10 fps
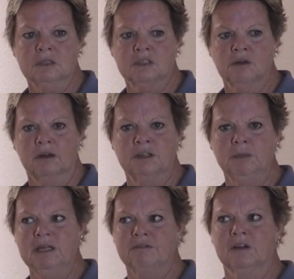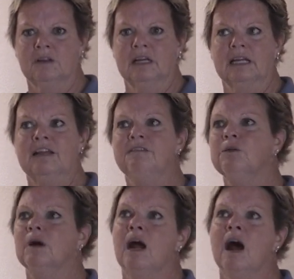So to me it felt like, even
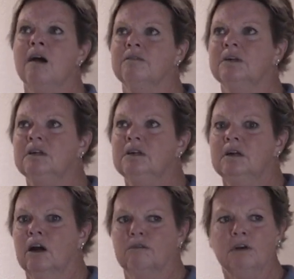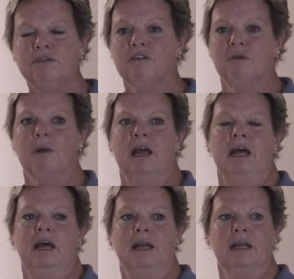though I have a roof over my
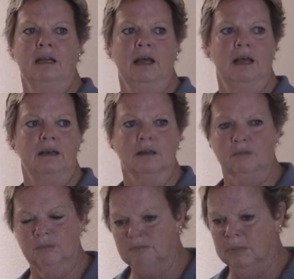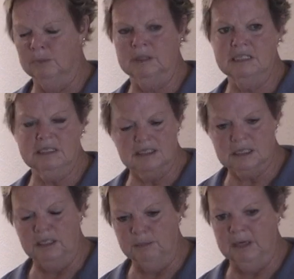head and a place to
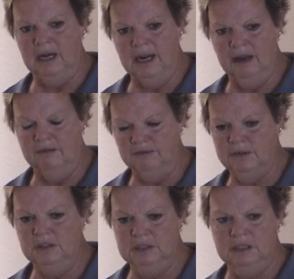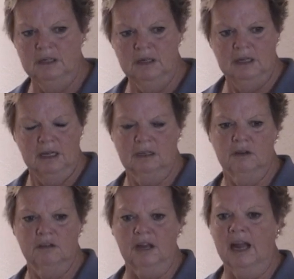sleep, and I have food and
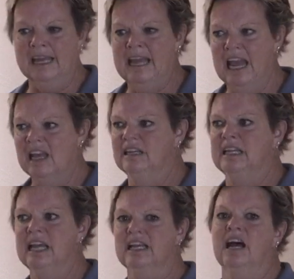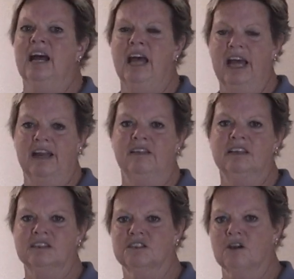clothing, I can't get ahead.
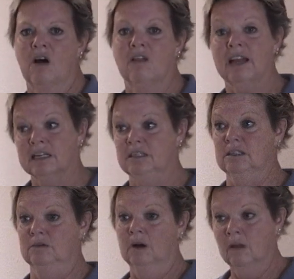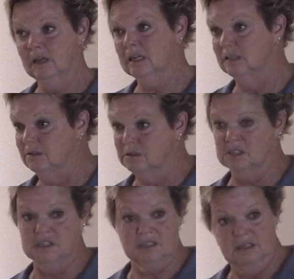This is all I can do. All I can do
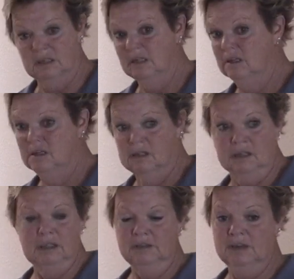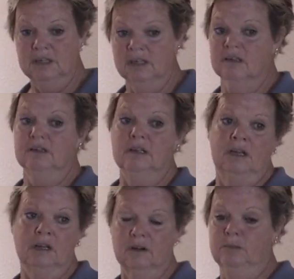is just live here
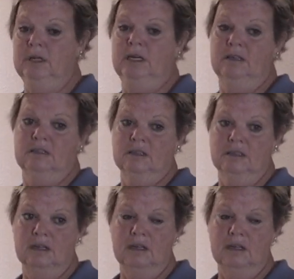and go to meetings.